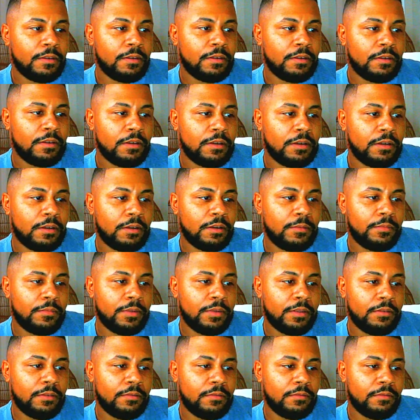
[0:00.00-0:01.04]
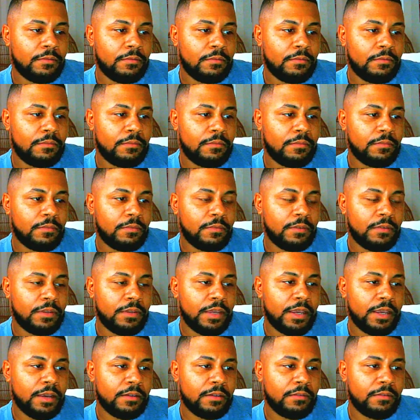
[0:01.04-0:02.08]
And
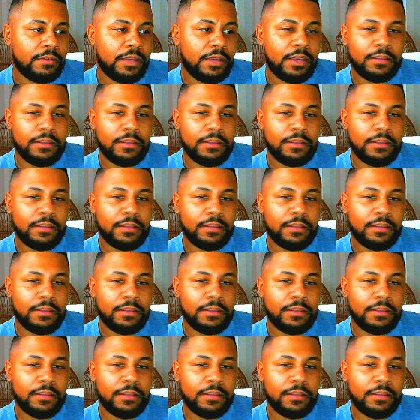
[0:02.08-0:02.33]
yeah, he had